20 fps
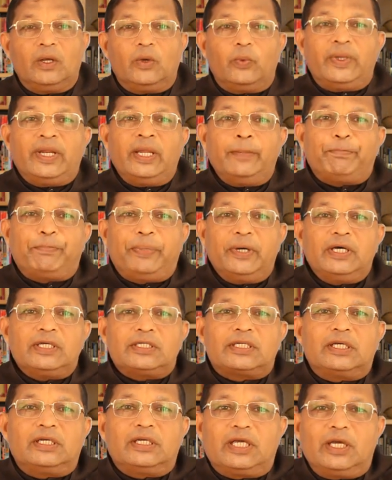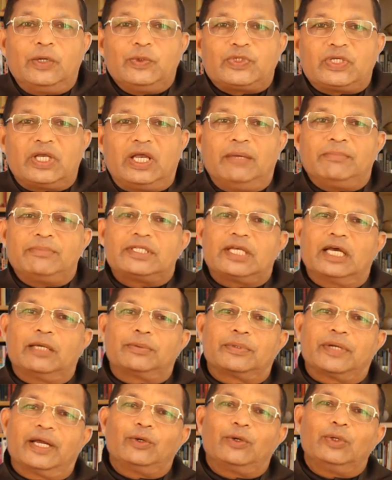When a person gives
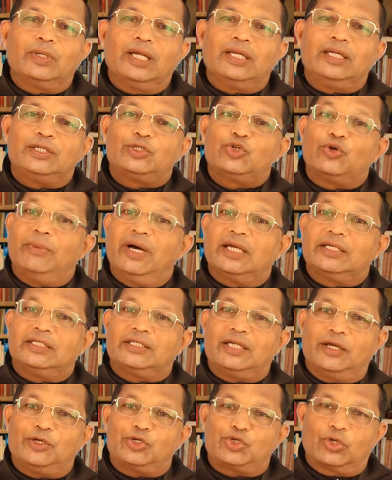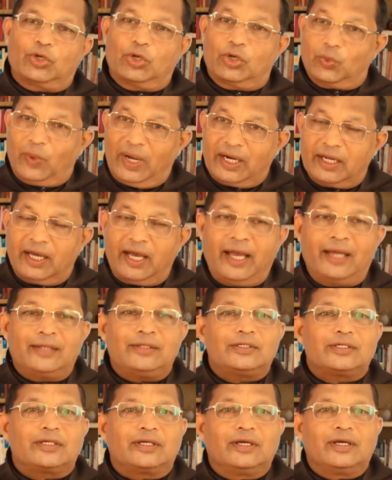himself regularly to meditation on one
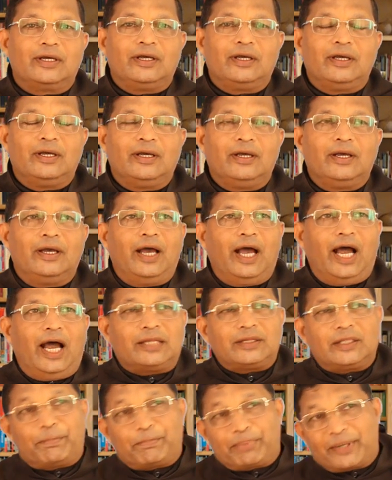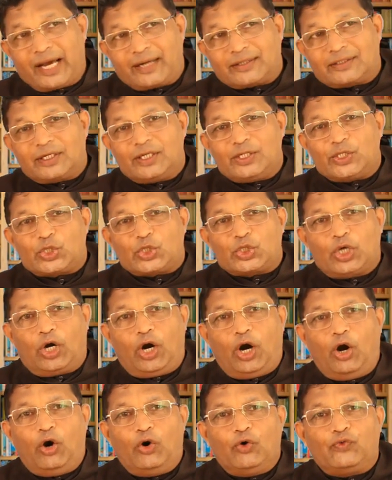hand and the practice
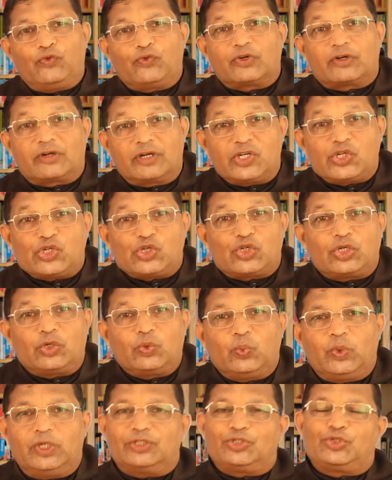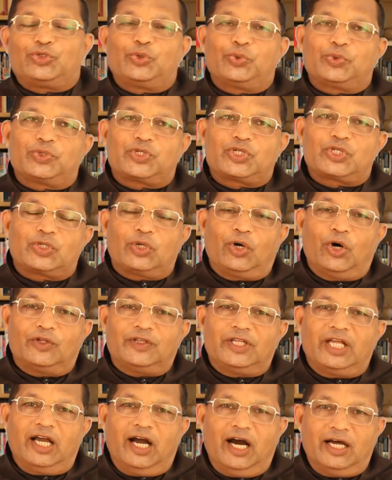of Christian virtues
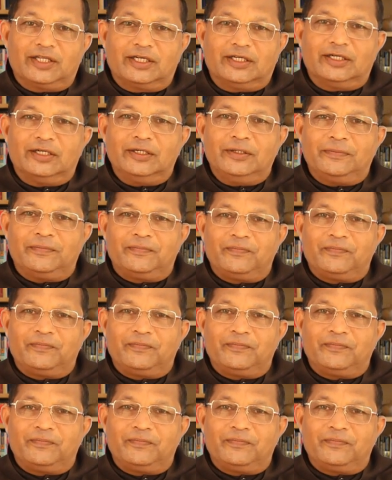on the other,